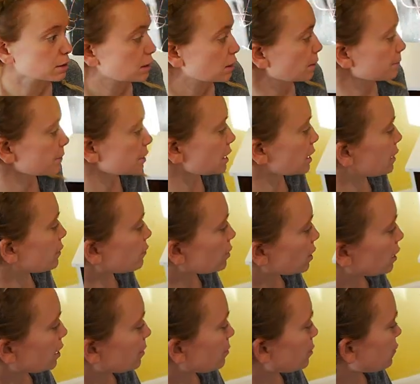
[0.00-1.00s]
I'm going to leave it
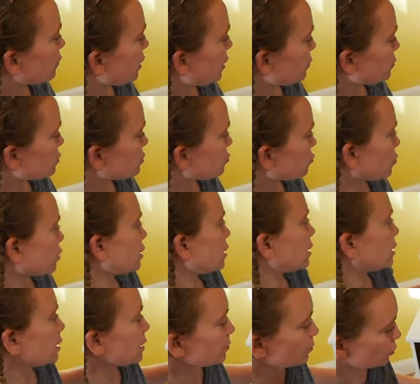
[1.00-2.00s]
a couple of hours to dry
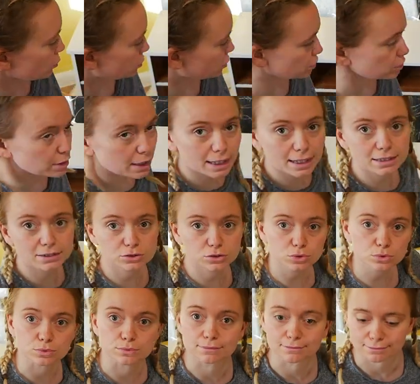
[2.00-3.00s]
and then we'll do layer
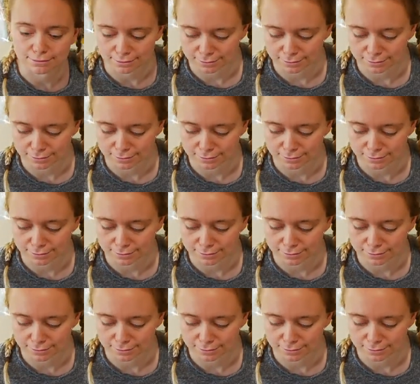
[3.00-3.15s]
two.